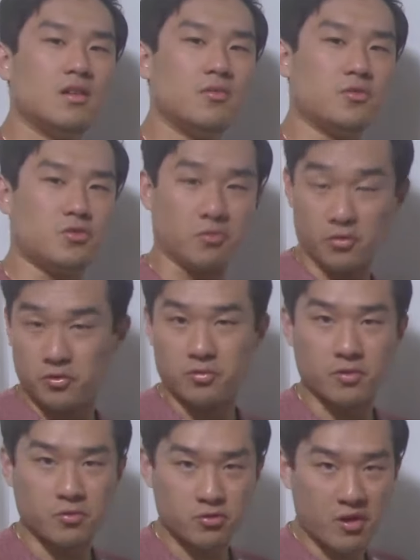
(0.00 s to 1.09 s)
Which
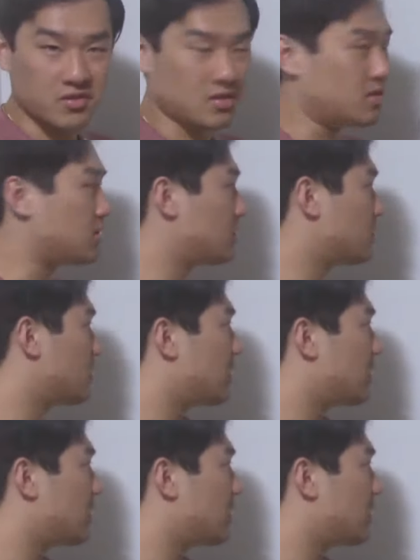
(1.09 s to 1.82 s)
one is this?